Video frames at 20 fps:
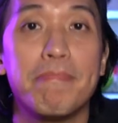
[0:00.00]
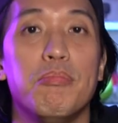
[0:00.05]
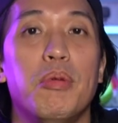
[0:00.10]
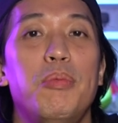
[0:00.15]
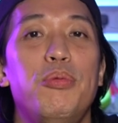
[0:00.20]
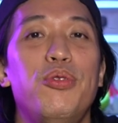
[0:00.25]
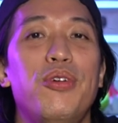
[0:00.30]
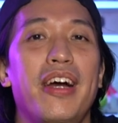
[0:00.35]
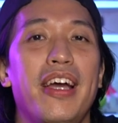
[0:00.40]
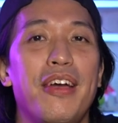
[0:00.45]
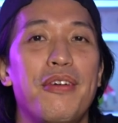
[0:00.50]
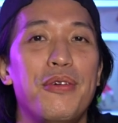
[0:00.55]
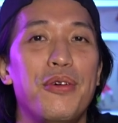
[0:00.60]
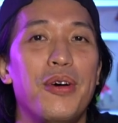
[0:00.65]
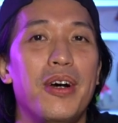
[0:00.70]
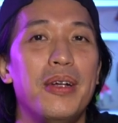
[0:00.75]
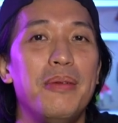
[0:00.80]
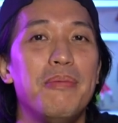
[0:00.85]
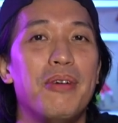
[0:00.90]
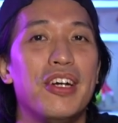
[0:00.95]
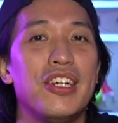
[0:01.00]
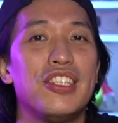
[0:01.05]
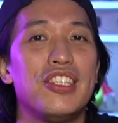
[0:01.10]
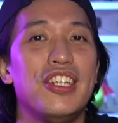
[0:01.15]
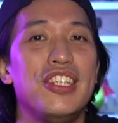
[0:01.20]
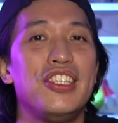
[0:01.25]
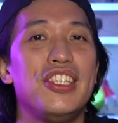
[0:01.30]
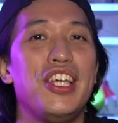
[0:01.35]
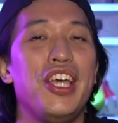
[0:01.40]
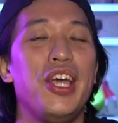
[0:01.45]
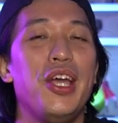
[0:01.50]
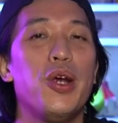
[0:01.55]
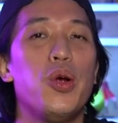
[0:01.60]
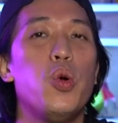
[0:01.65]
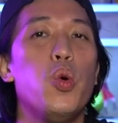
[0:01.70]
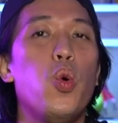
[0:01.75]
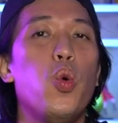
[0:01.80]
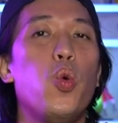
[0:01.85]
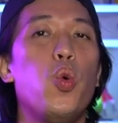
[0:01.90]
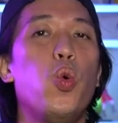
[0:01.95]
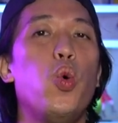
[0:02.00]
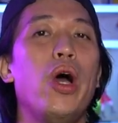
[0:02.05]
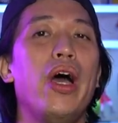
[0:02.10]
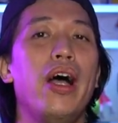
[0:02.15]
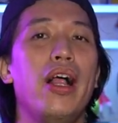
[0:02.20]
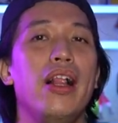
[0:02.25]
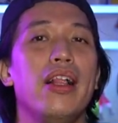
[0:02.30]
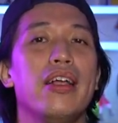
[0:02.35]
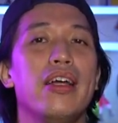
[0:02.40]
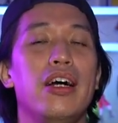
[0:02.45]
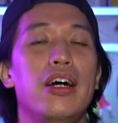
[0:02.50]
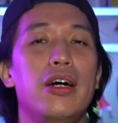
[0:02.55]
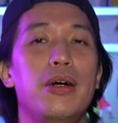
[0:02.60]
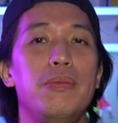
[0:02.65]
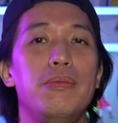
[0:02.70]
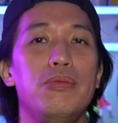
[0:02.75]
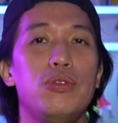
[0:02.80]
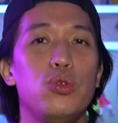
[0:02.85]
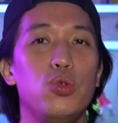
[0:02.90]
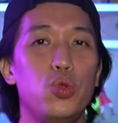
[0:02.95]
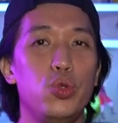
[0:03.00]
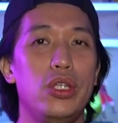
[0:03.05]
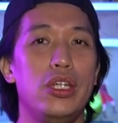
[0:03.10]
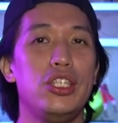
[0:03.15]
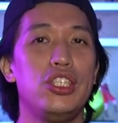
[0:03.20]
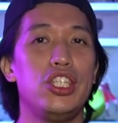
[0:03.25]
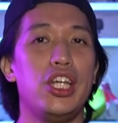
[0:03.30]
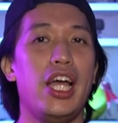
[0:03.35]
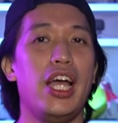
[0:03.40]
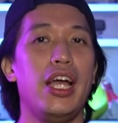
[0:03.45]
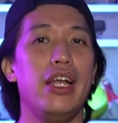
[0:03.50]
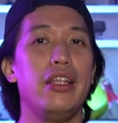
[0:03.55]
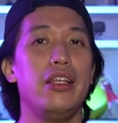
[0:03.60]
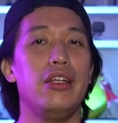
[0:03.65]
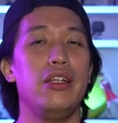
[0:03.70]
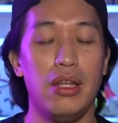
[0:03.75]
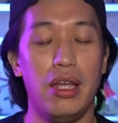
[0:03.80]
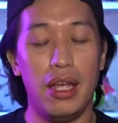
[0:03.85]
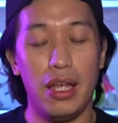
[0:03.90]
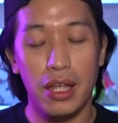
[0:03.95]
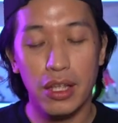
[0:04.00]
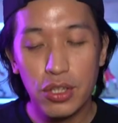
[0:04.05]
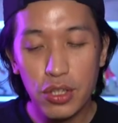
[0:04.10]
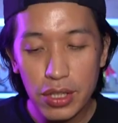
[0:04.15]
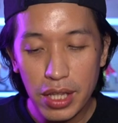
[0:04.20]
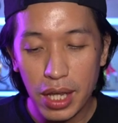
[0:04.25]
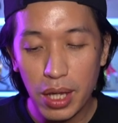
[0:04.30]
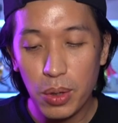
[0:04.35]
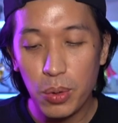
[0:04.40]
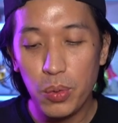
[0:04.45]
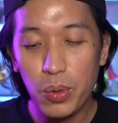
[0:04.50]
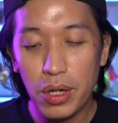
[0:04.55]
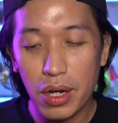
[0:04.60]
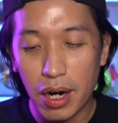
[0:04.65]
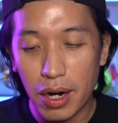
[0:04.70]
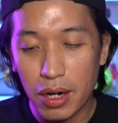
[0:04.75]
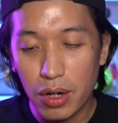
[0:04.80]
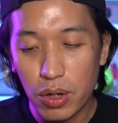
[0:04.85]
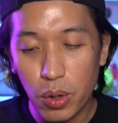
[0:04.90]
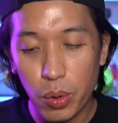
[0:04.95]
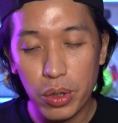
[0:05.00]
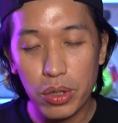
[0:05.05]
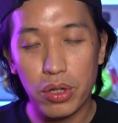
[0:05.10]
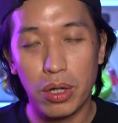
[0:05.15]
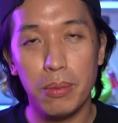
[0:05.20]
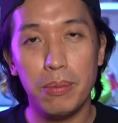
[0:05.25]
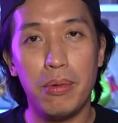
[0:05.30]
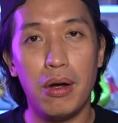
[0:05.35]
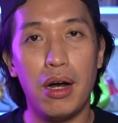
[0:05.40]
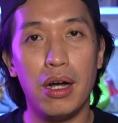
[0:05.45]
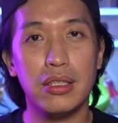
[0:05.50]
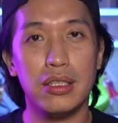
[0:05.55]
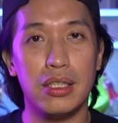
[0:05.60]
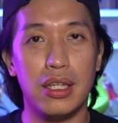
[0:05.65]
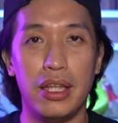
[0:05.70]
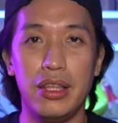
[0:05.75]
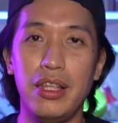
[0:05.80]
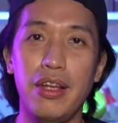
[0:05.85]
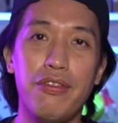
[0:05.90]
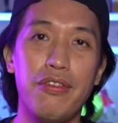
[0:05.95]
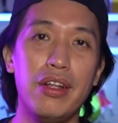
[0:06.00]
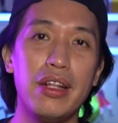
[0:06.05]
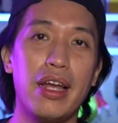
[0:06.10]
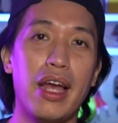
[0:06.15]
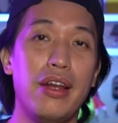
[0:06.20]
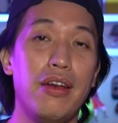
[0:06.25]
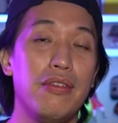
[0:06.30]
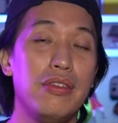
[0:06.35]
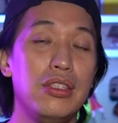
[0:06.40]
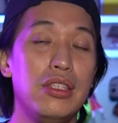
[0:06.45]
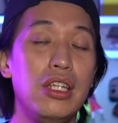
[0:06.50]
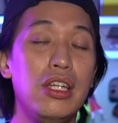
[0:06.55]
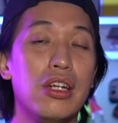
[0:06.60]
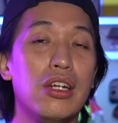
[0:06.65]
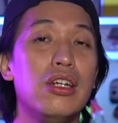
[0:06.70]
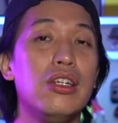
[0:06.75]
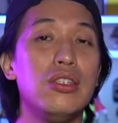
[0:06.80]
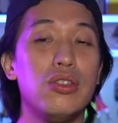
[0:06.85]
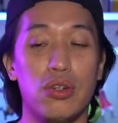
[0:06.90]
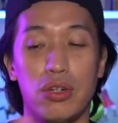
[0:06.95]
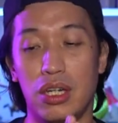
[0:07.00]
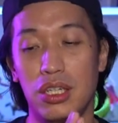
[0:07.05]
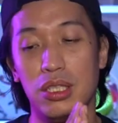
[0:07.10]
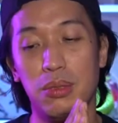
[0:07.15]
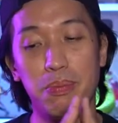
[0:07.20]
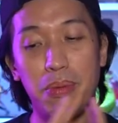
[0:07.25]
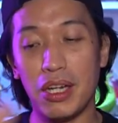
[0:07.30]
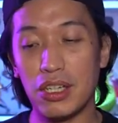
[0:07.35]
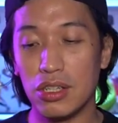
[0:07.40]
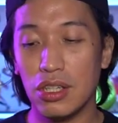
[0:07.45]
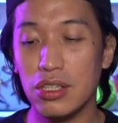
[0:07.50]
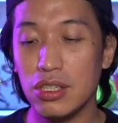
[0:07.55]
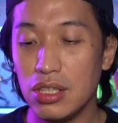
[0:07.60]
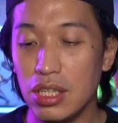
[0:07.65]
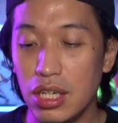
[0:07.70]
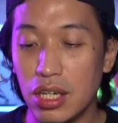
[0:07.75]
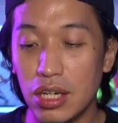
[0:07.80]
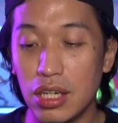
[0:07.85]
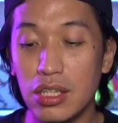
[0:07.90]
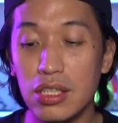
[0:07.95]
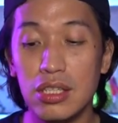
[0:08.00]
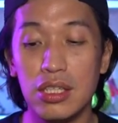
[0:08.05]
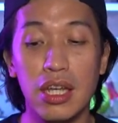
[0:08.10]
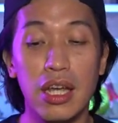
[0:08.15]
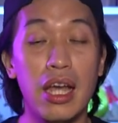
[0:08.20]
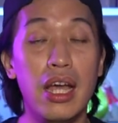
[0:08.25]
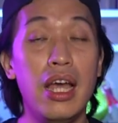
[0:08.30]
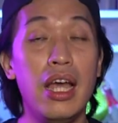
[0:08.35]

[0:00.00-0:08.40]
Mabuhay everyone, Markches here. Welcome to the channel. And today we are going to unbox a different kind of sneakers or a special sneakers.